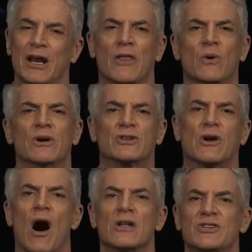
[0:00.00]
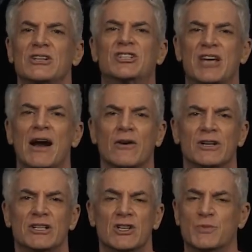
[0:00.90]
In other words, God's
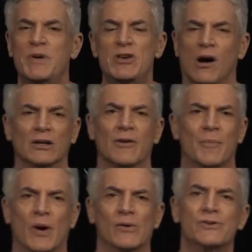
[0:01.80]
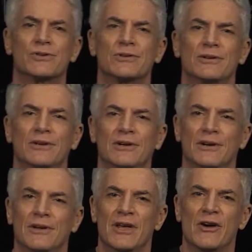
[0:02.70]
integrity is beyond reproach.
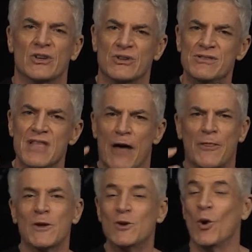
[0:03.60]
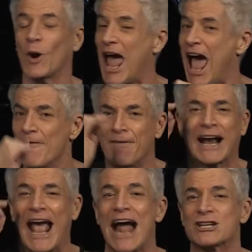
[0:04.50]
There is nothing you'll
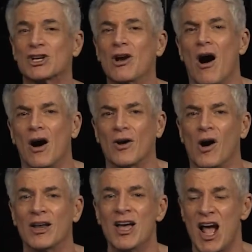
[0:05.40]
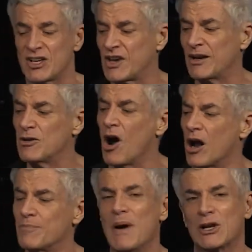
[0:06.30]
ever catch God on and saying,
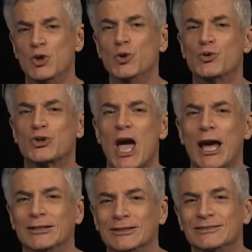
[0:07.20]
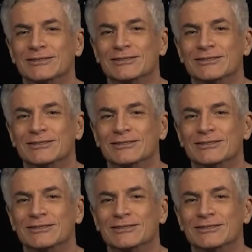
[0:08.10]
God, but you said.